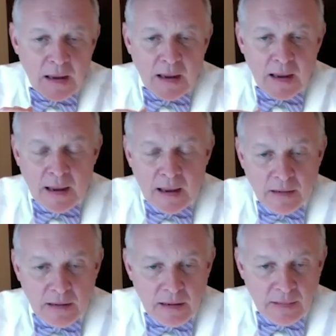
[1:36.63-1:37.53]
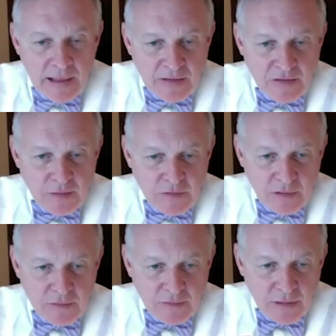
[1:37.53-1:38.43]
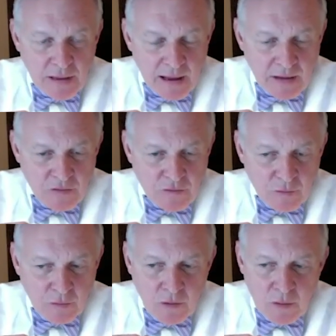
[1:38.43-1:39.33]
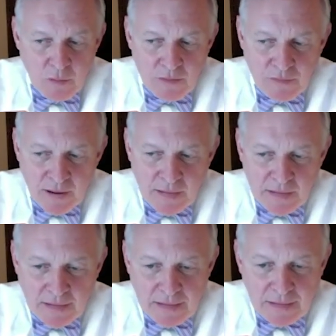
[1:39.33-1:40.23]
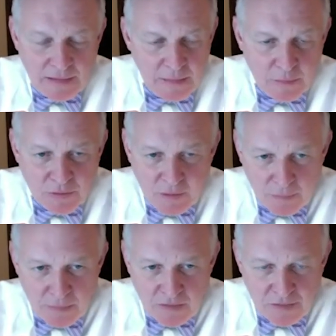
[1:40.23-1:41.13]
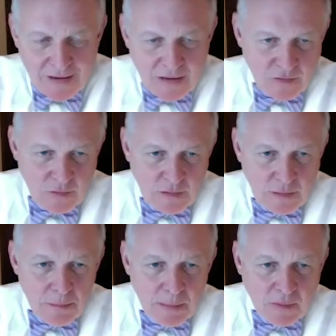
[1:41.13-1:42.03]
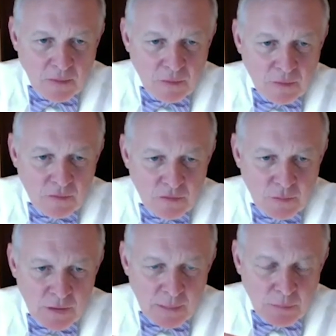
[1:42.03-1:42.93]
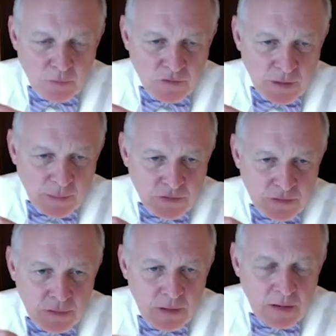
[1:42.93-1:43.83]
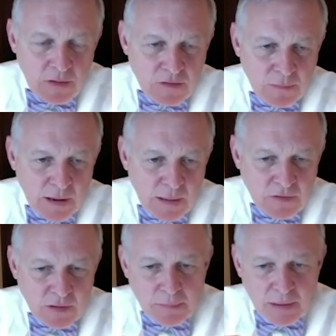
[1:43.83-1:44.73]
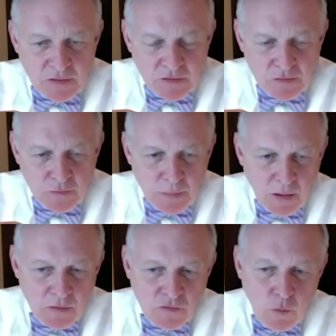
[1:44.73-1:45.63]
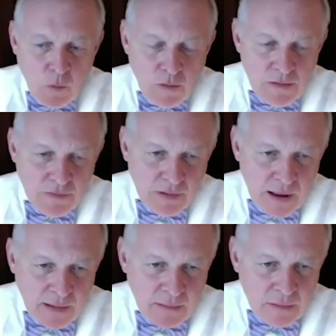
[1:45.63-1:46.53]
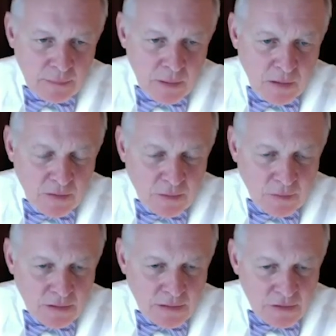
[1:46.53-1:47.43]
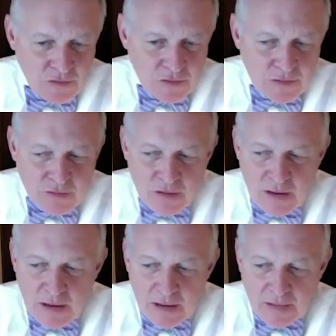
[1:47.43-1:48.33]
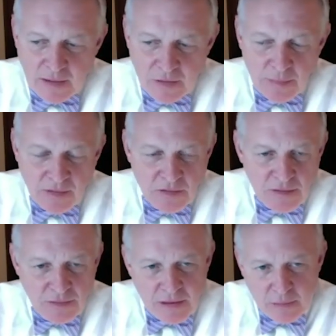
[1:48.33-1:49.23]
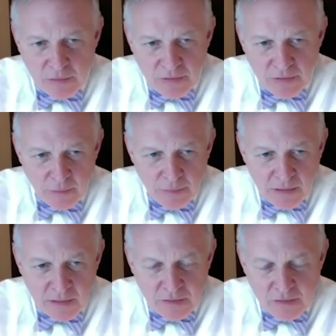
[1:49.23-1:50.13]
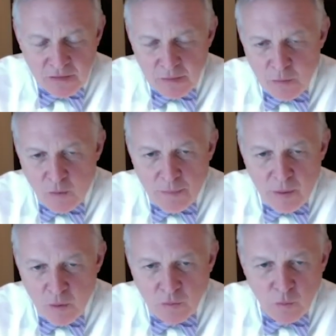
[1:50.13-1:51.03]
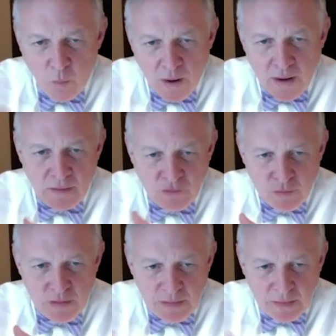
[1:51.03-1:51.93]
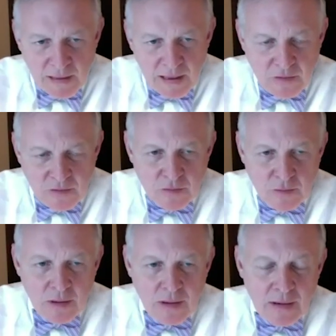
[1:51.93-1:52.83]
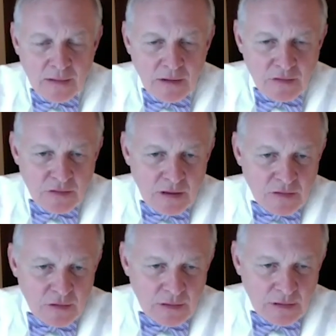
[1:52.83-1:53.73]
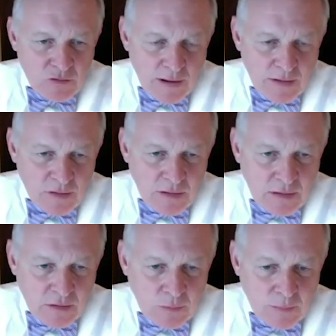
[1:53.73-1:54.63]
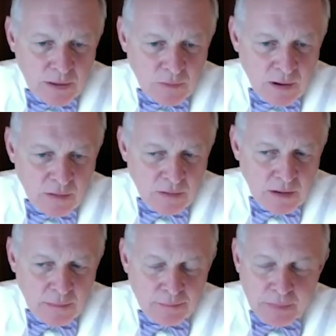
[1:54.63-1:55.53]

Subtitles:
And in that subset of cancer, we find that chemotherapy isn't necessarily better. So that perception sometimes on patients' parts or even on the part of their clinicians that you must give chemotherapy because it's the more potent way of treating the cancer doesn't necessarily translate into a better outcome.